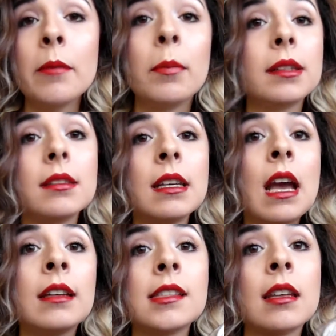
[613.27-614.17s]
But today
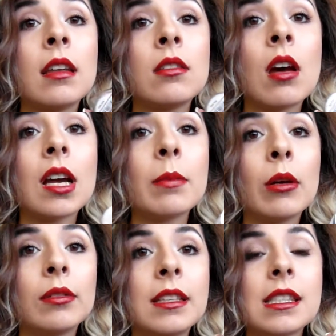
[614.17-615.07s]
I decided to talk
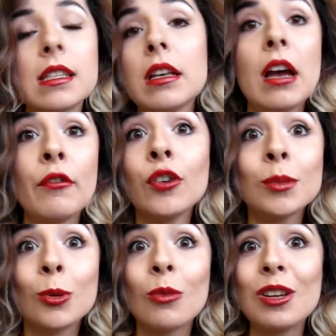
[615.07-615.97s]
about this
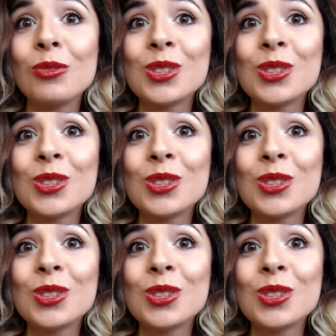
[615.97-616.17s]
affordable one,